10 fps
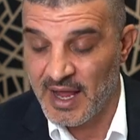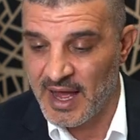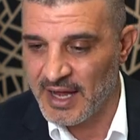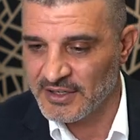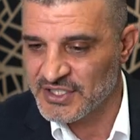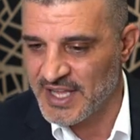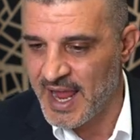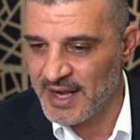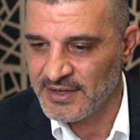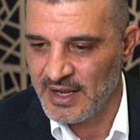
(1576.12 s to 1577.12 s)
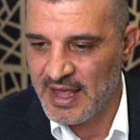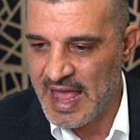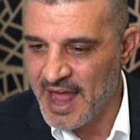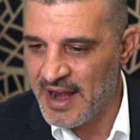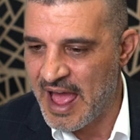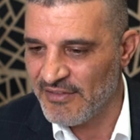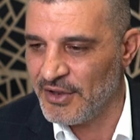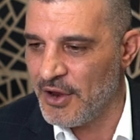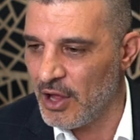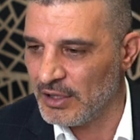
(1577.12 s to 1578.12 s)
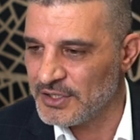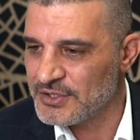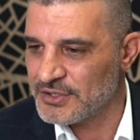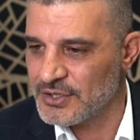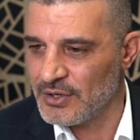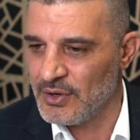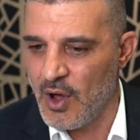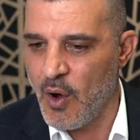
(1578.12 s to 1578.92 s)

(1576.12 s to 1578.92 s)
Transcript: understand and have the knowledge to